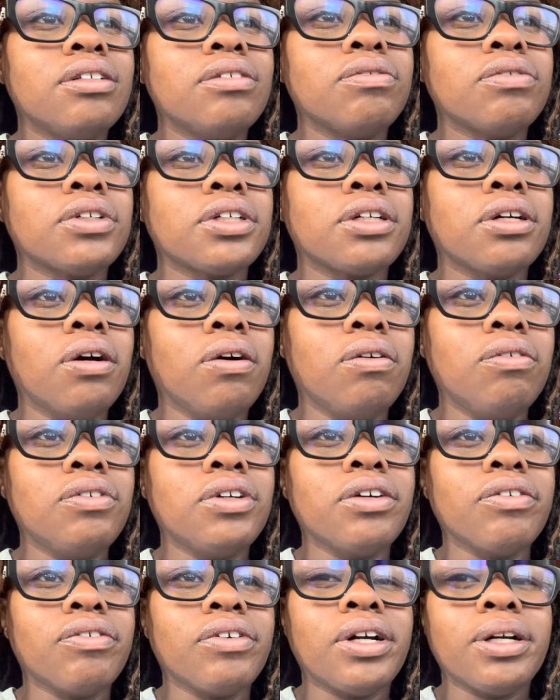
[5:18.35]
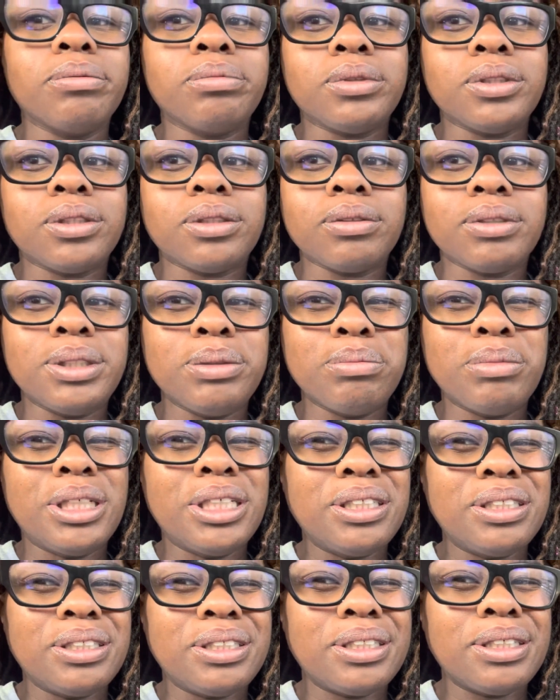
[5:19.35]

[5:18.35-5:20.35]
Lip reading: for COVID for up to 3 months.